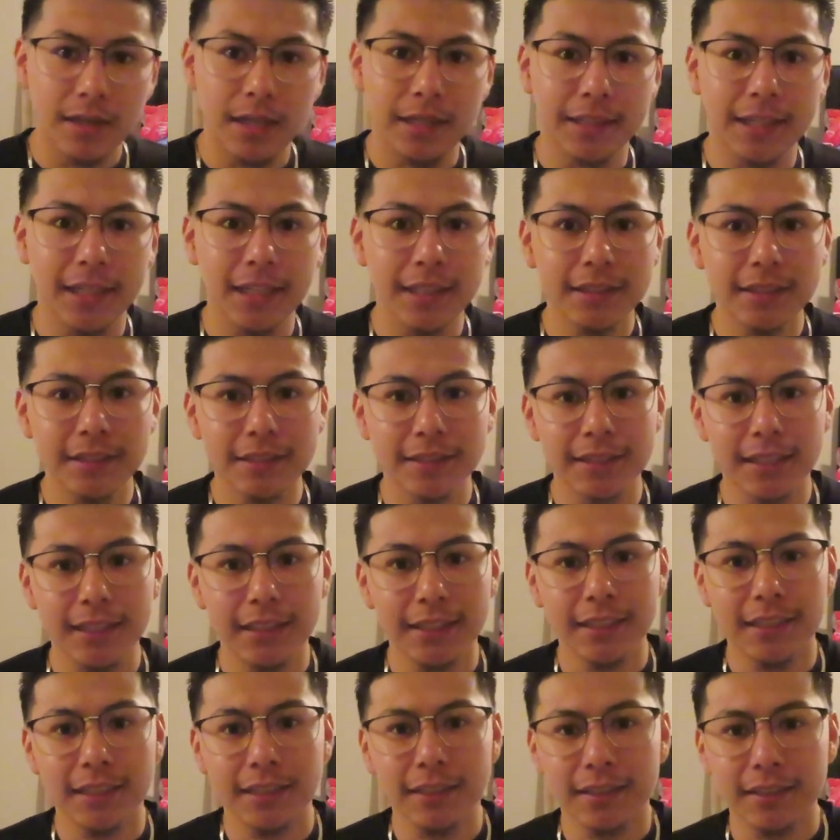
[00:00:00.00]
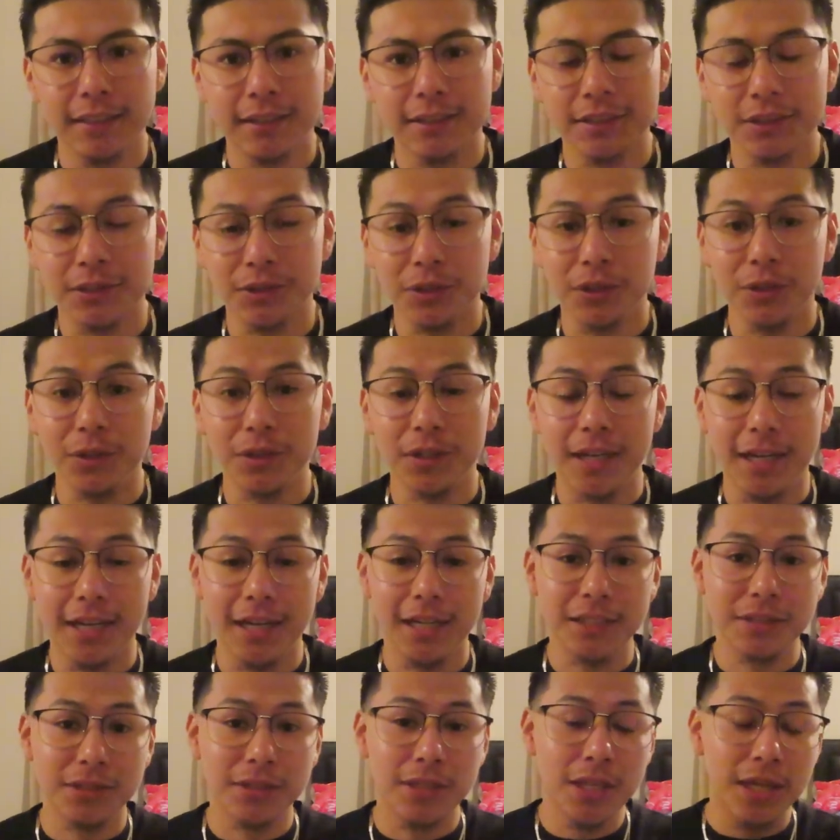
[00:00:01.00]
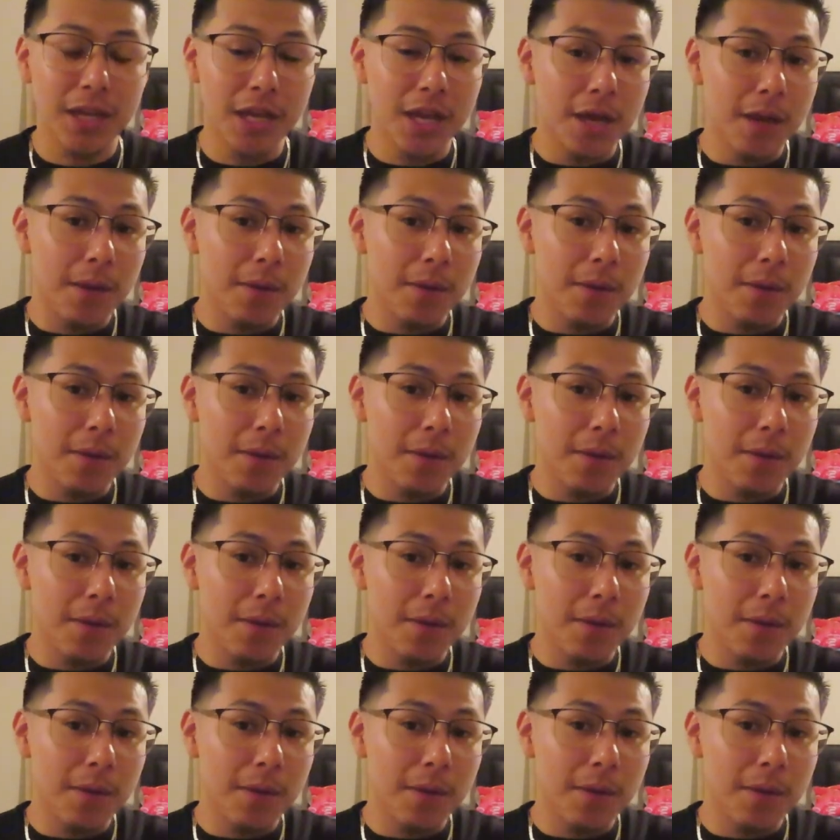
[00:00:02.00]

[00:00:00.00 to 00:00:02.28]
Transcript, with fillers: I got this idea so guys